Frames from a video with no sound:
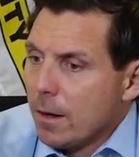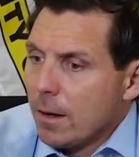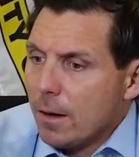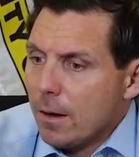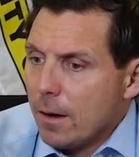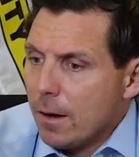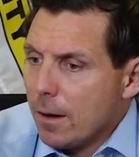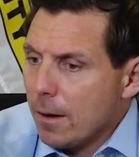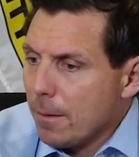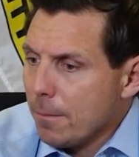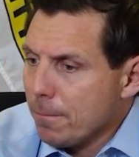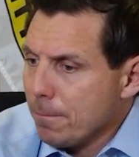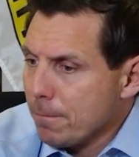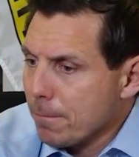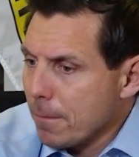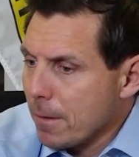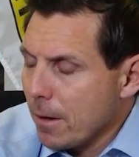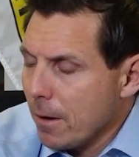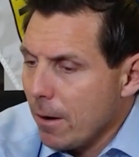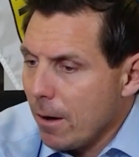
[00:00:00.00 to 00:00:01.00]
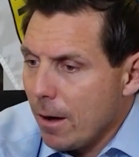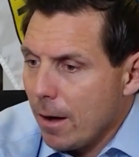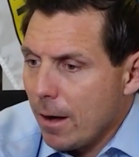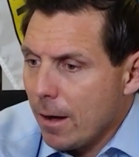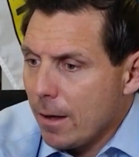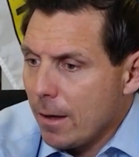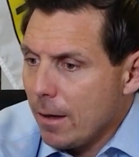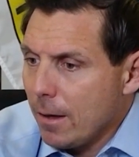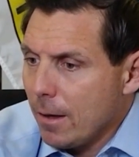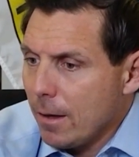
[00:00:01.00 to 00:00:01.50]

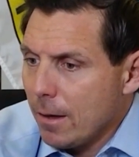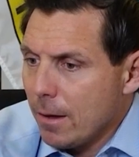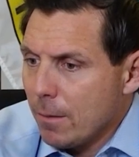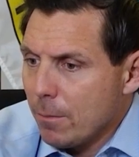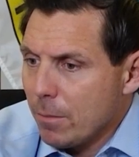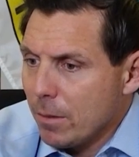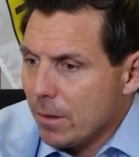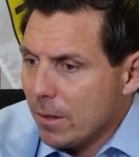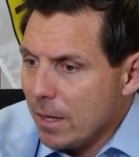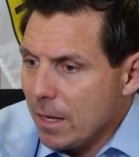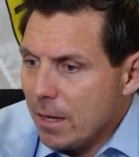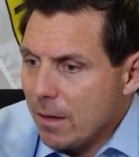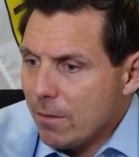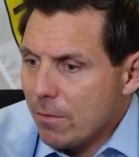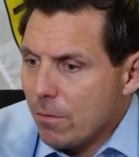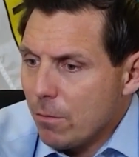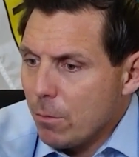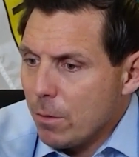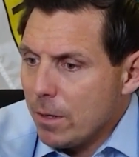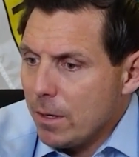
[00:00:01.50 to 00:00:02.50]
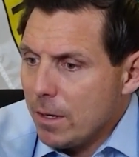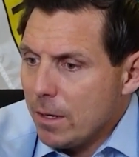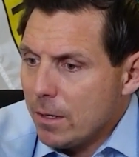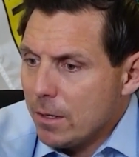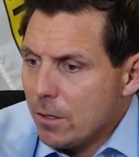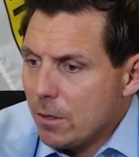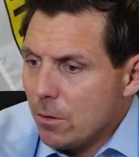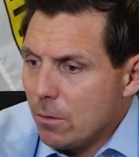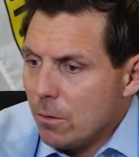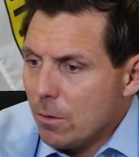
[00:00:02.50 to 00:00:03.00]
I believe we need
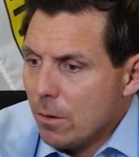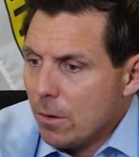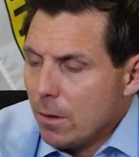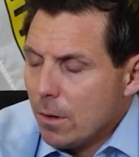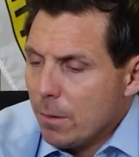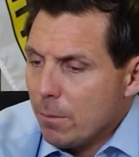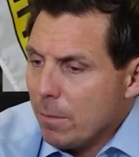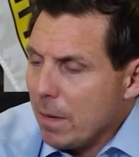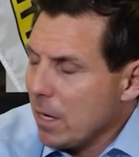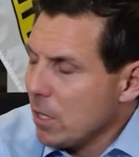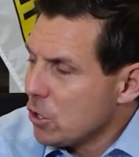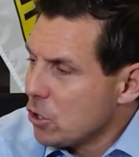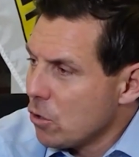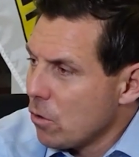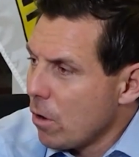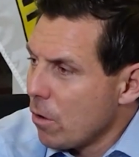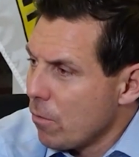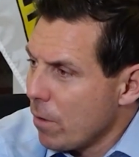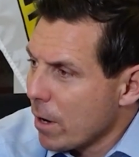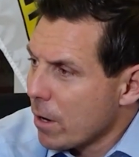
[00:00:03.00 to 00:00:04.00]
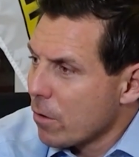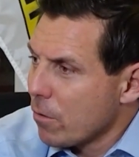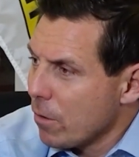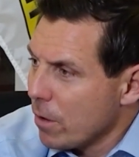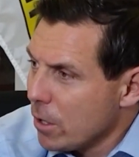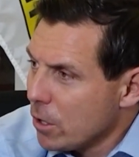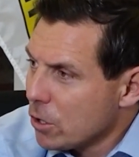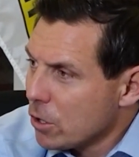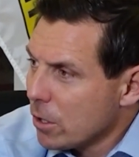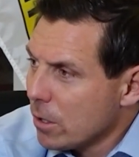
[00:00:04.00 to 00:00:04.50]
to make sure our
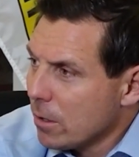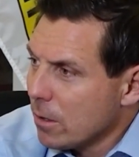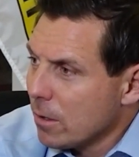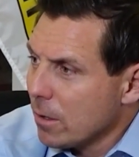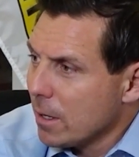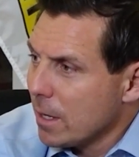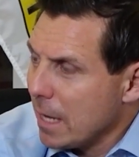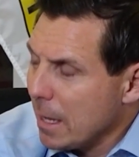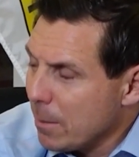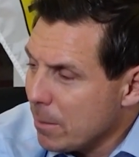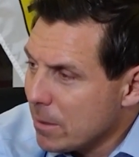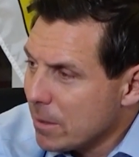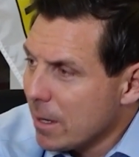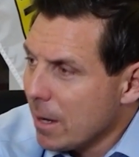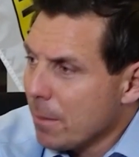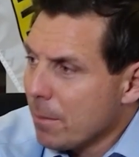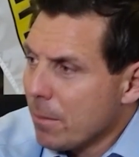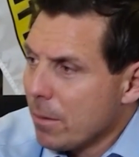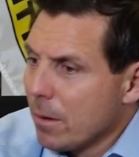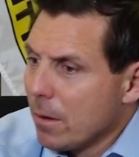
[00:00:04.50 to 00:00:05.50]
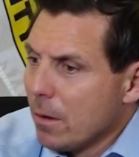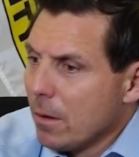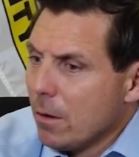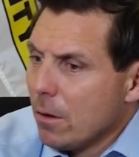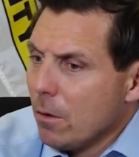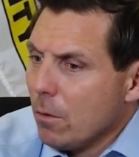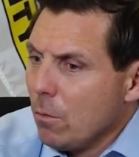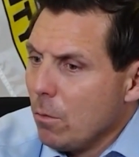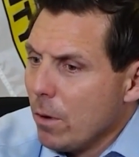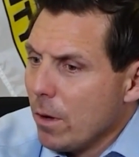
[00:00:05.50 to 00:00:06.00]
recreation keeps up
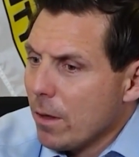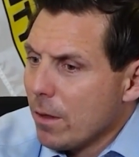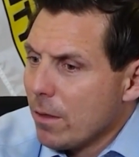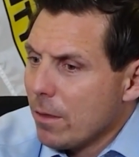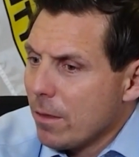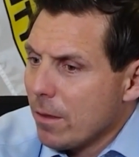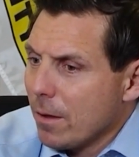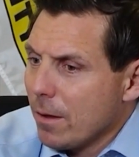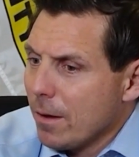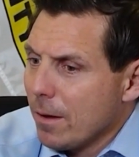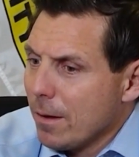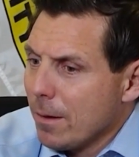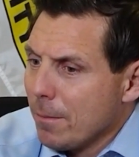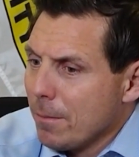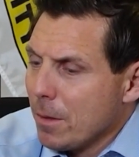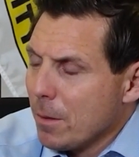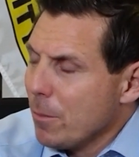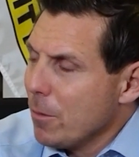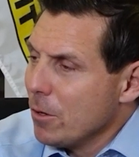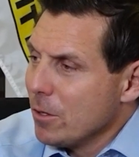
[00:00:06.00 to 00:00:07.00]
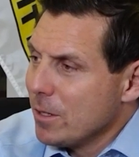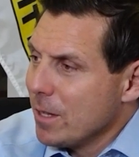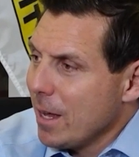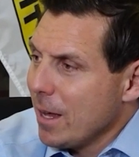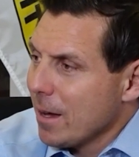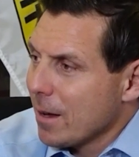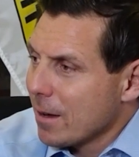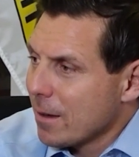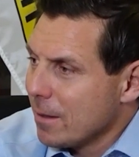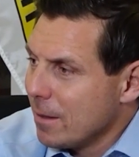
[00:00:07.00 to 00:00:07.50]
with the
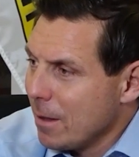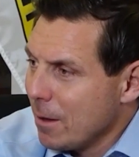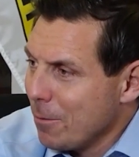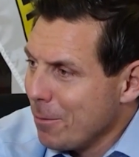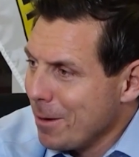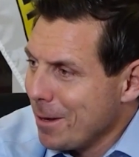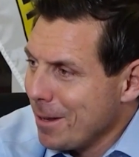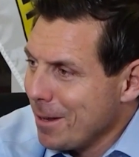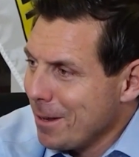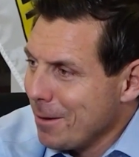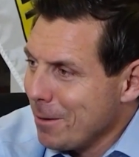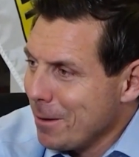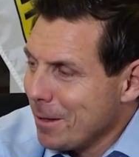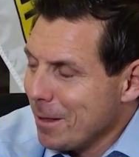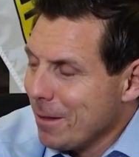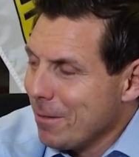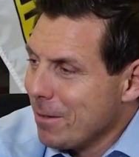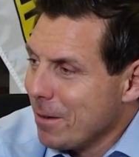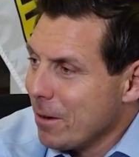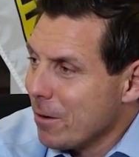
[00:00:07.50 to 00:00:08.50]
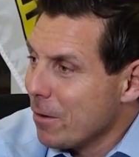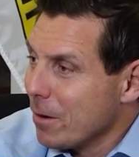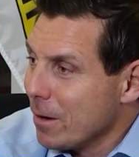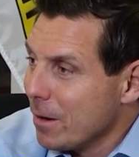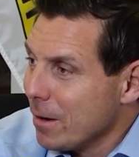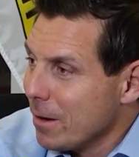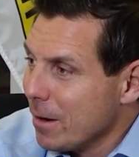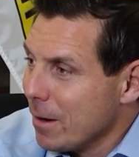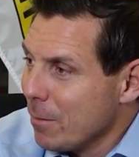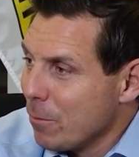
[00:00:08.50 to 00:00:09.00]
mosaic that we live here
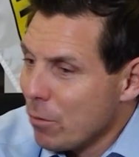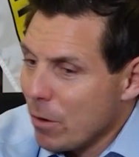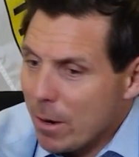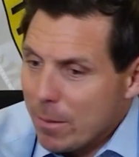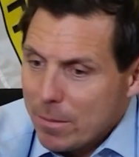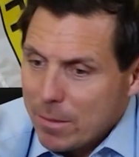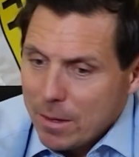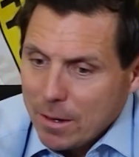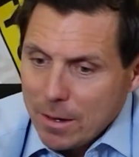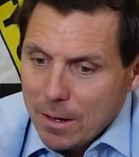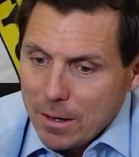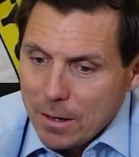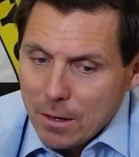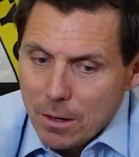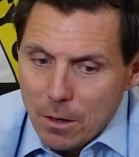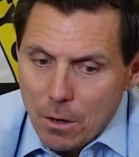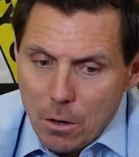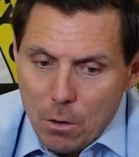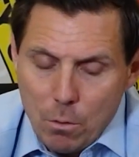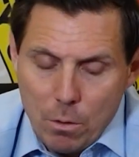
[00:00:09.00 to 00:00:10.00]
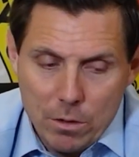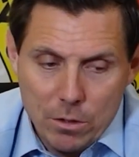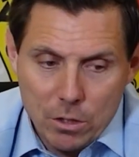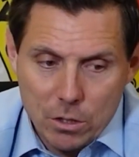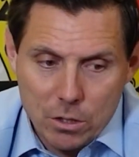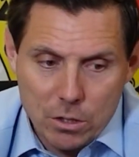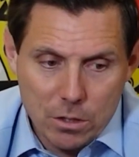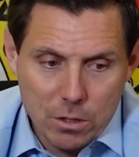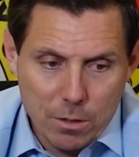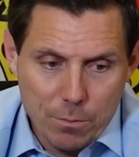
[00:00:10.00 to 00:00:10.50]
in Brampton. And we
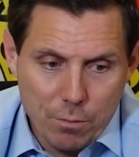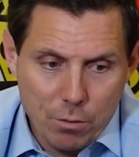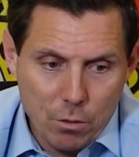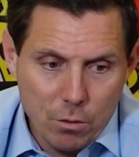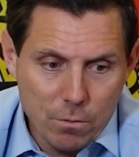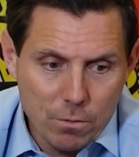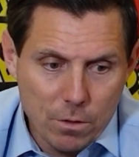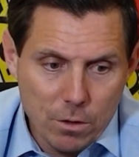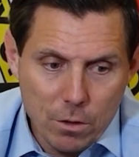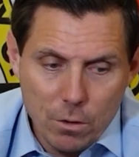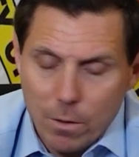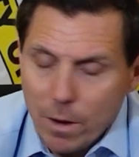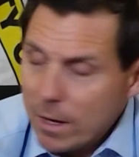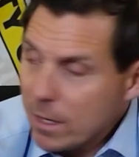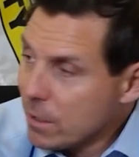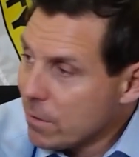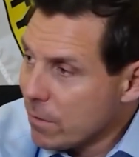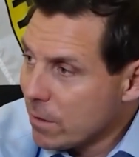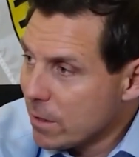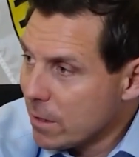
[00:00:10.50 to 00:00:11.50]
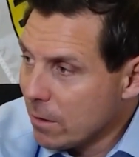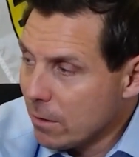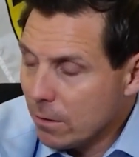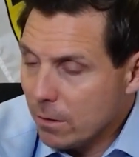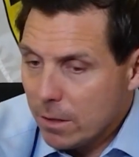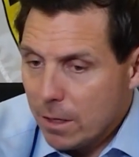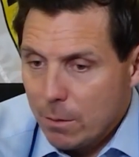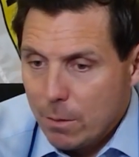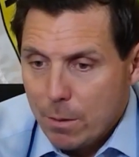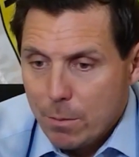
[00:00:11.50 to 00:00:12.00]
just approved a new ice
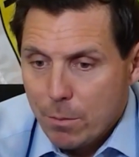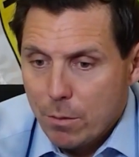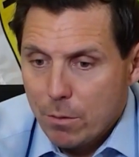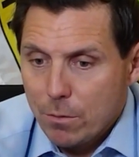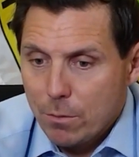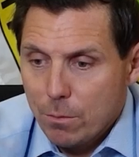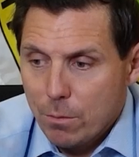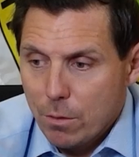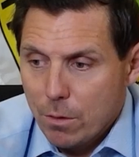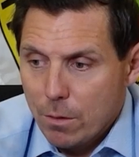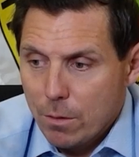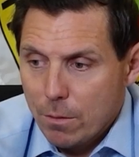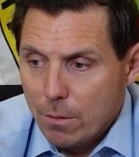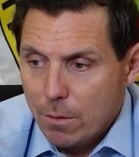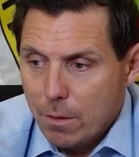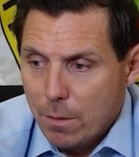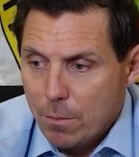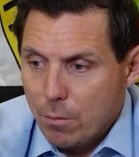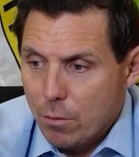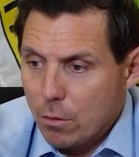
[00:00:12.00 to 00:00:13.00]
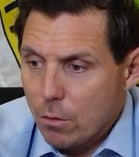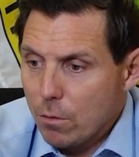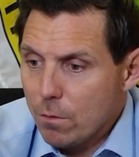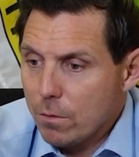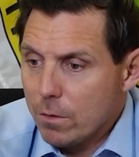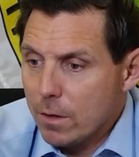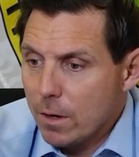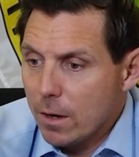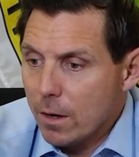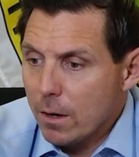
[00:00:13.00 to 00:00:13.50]
facility, we
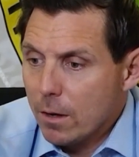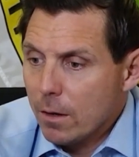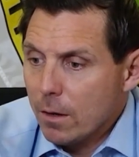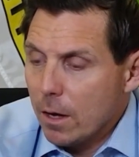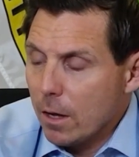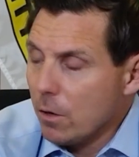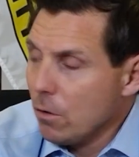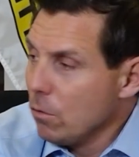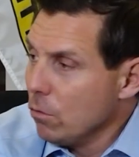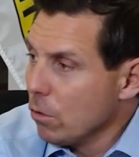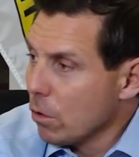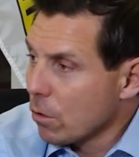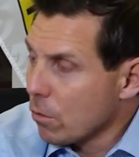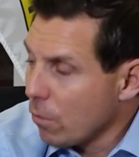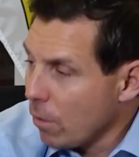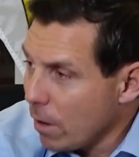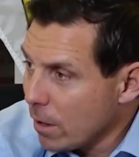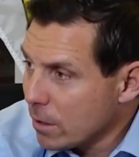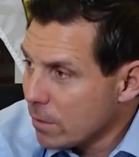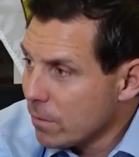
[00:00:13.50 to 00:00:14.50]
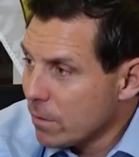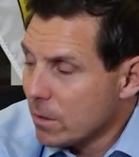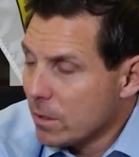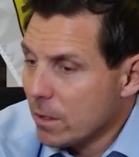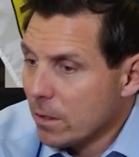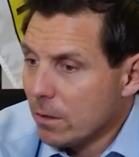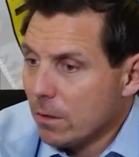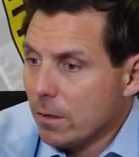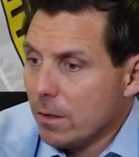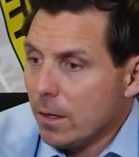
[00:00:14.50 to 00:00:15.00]
approved a new lacrosse
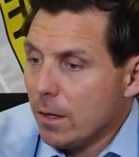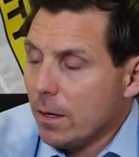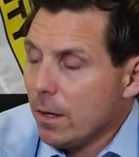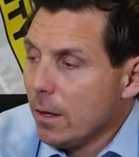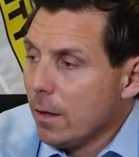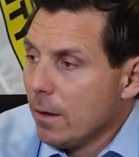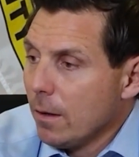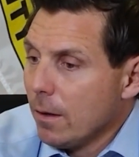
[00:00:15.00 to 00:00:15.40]
facility,